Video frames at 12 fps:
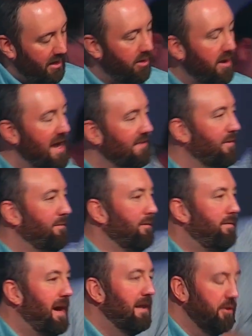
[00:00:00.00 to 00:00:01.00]
All right, so if
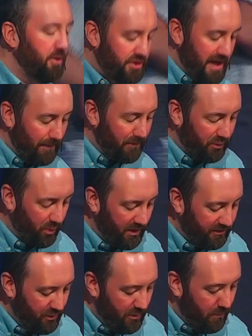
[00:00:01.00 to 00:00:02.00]
you'll find Luke chapter
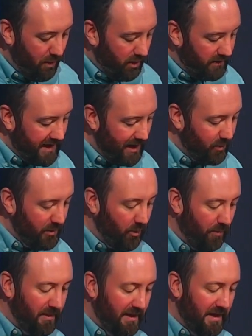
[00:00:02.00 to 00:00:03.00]
22 and mark that, we
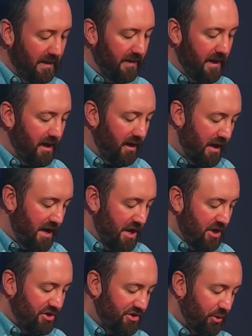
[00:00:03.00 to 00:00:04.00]
will begin there
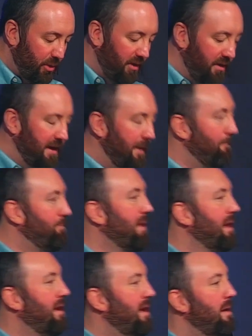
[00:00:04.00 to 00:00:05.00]
shortly.
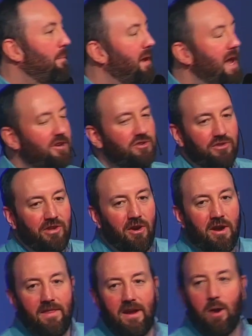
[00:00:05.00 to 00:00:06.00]
But as you're
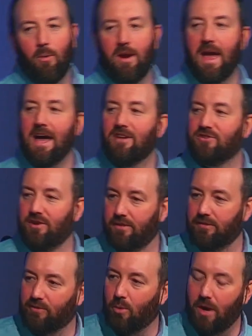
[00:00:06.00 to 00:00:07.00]
turning there, I want to ask
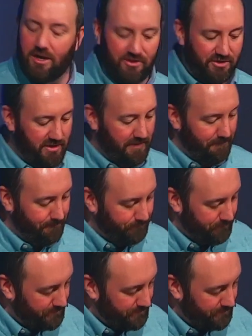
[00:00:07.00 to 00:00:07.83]
you this question.